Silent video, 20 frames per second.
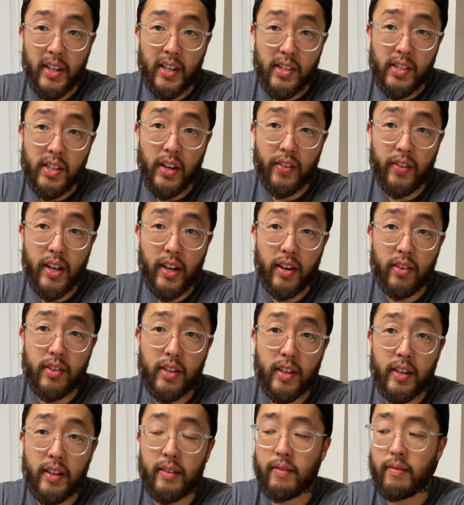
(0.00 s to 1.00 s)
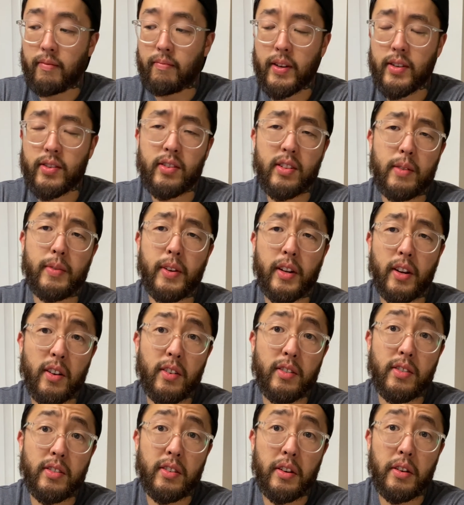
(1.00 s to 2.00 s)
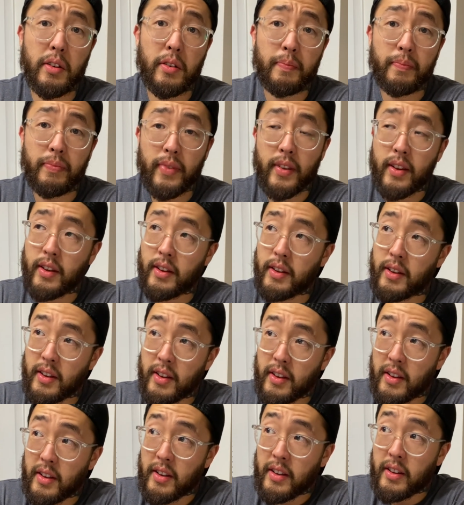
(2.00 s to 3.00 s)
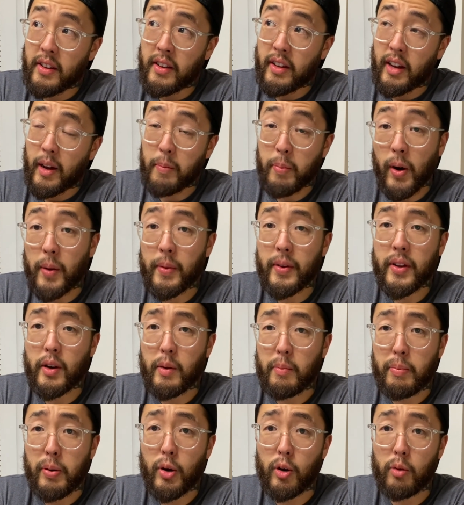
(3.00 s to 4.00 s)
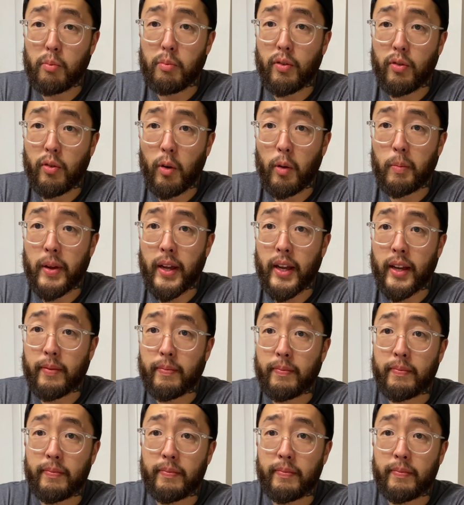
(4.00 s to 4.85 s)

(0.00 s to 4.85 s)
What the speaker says: 7 out of 10. My stomach hurts though. I'm probably gonna poop before bed.